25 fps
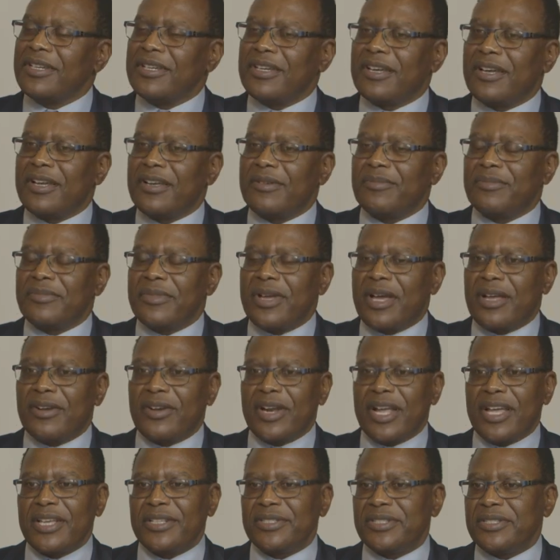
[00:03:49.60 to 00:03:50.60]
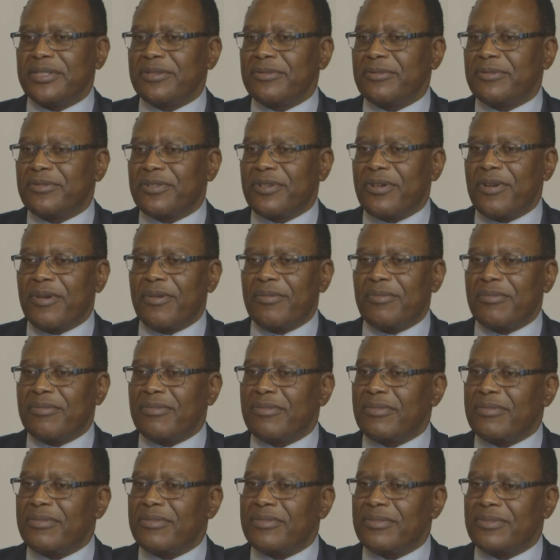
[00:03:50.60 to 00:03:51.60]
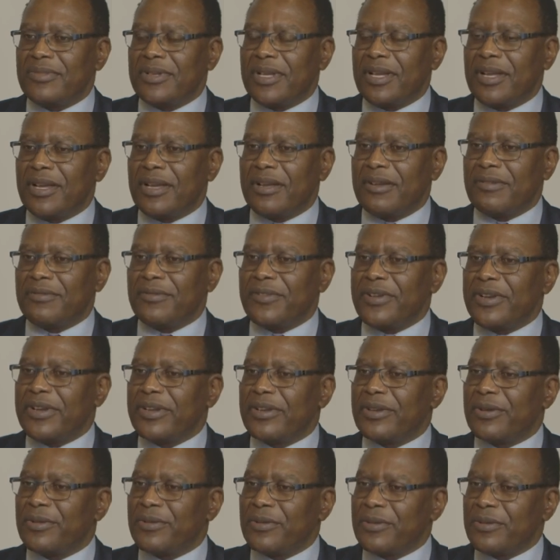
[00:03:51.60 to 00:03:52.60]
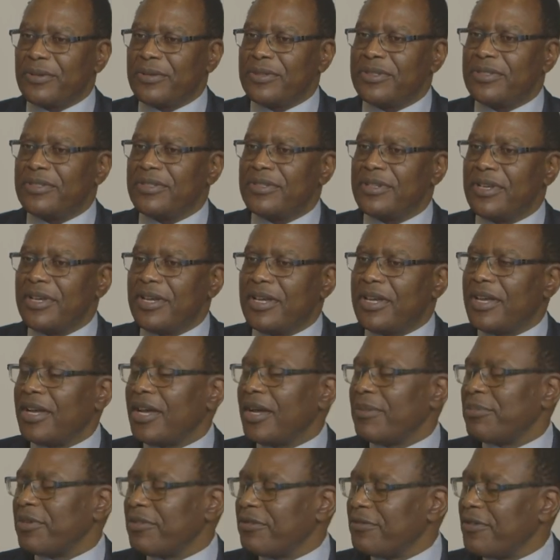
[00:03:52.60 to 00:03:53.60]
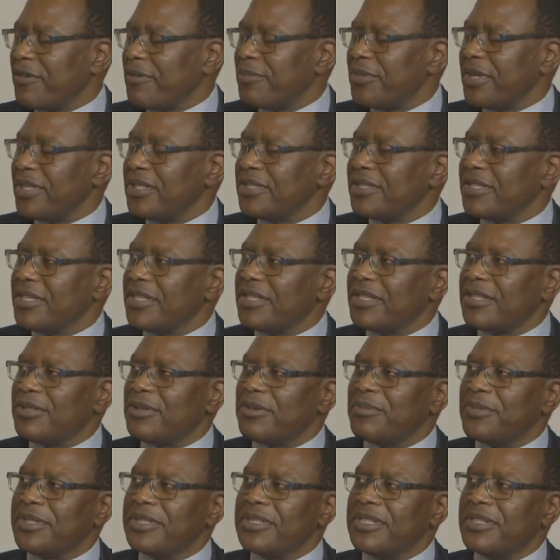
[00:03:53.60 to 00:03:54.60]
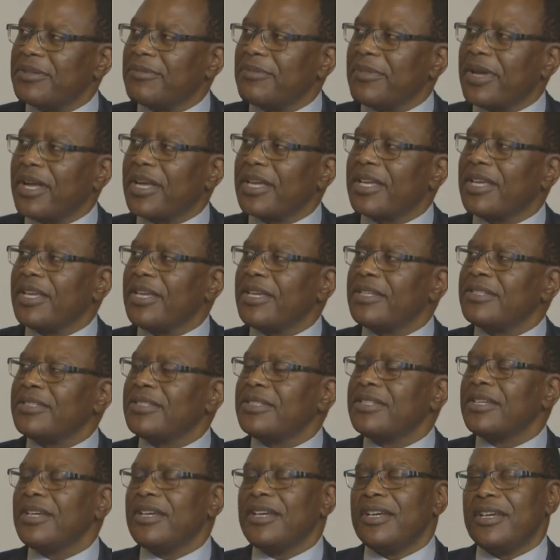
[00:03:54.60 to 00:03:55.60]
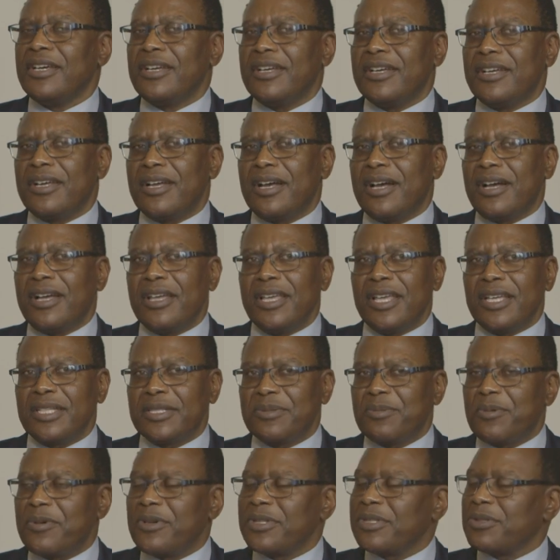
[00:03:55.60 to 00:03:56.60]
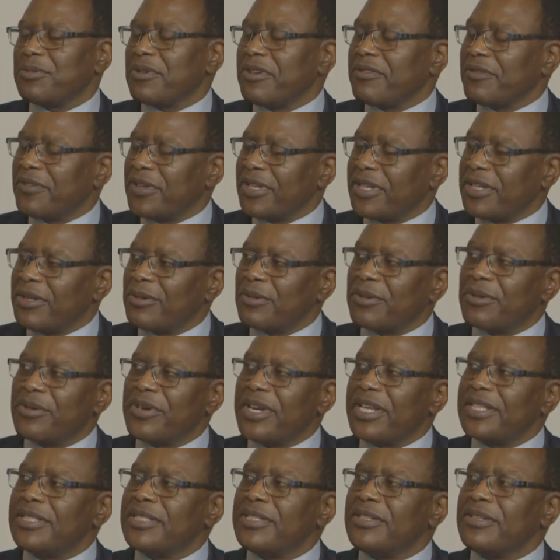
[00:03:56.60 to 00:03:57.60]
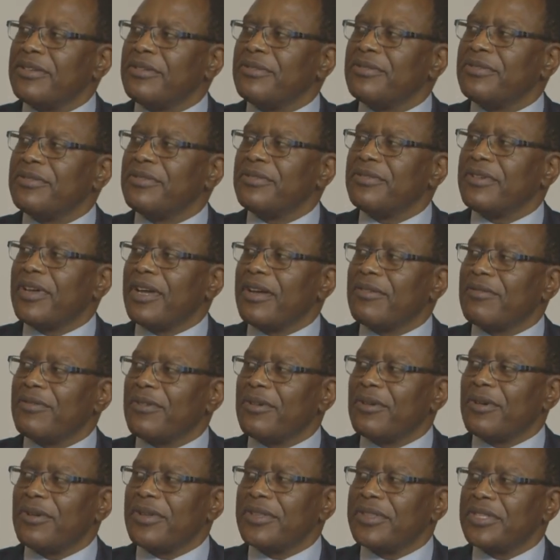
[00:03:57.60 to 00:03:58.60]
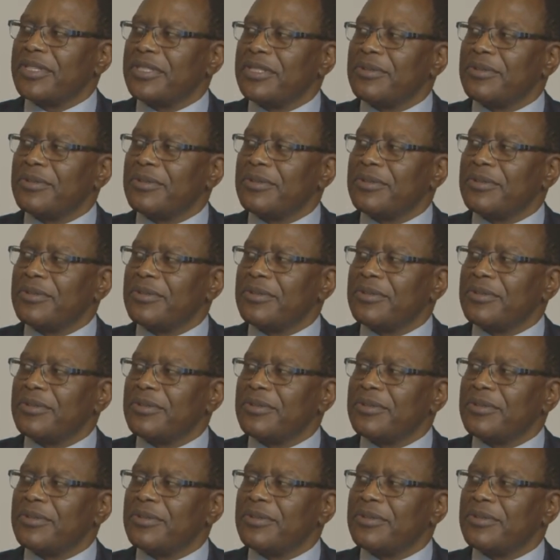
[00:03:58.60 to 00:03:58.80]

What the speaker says: arising from very good performance in the domestic market. Exports were very lucrative following the